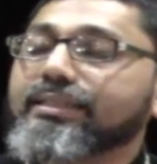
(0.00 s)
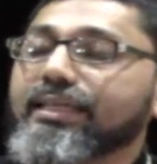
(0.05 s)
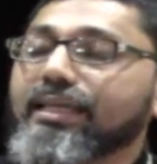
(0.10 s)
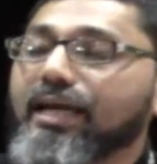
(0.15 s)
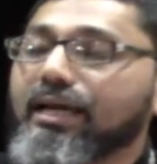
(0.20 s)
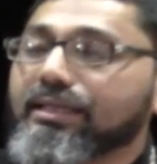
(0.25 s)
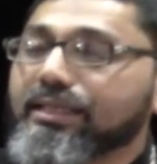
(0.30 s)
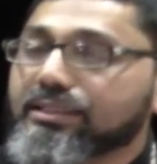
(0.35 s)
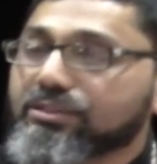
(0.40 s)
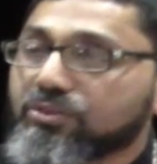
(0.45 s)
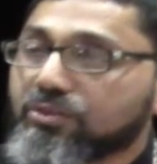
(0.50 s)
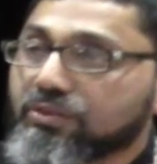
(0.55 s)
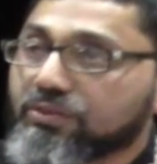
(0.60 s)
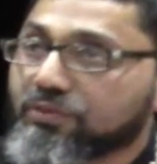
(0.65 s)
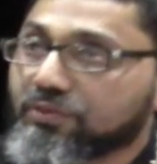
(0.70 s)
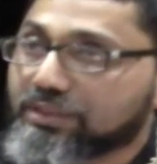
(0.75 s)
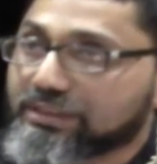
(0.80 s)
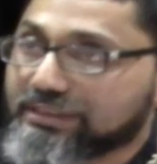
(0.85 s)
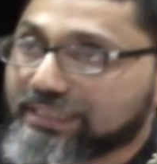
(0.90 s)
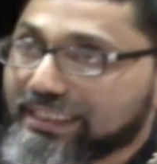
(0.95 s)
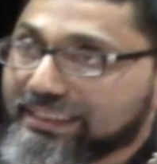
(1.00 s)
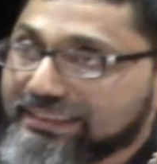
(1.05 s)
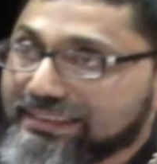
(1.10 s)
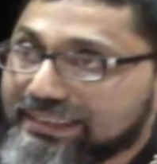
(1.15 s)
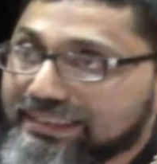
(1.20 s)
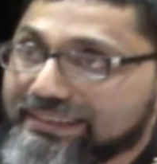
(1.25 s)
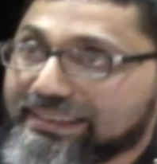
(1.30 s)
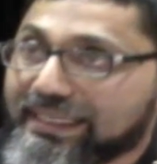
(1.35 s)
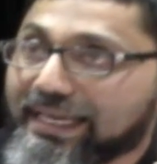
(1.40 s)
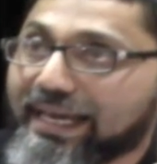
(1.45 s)
They are actually
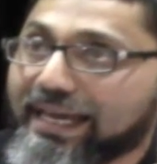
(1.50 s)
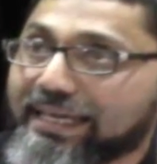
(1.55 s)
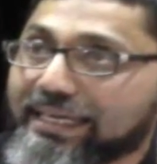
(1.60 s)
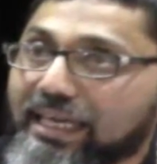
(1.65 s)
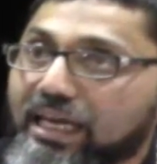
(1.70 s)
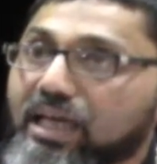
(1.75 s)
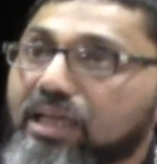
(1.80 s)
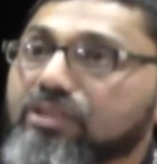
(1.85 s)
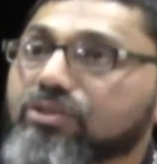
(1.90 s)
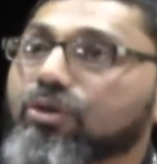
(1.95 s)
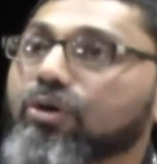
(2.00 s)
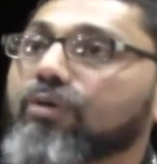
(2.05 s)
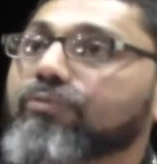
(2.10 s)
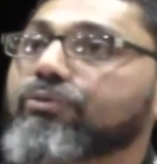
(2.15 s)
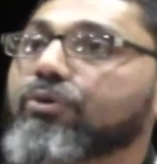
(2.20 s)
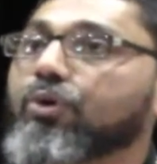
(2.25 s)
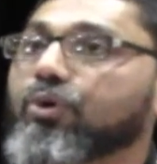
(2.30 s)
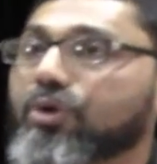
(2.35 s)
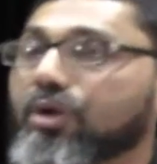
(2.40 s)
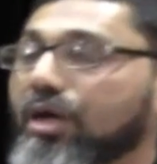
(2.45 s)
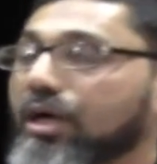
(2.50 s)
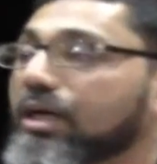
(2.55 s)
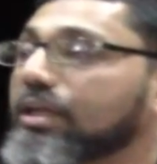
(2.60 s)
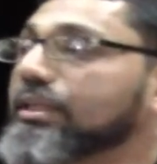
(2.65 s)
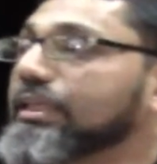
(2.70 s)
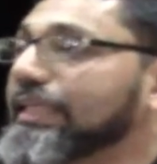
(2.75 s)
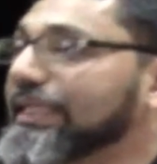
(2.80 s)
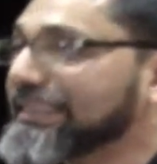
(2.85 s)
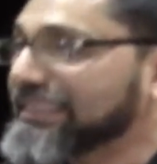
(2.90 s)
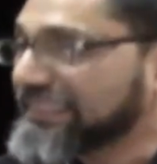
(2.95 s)
rejecting the ayat of
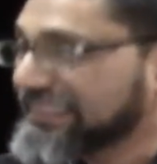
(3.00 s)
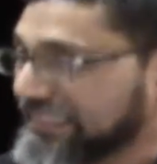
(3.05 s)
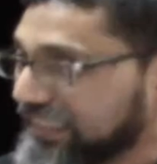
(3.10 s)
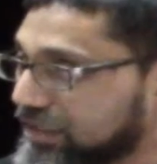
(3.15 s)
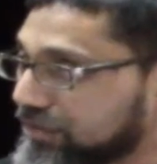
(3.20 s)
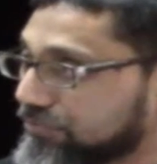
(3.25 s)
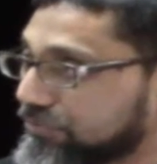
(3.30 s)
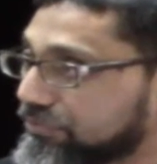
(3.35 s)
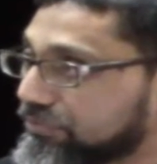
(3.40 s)
Quran itself.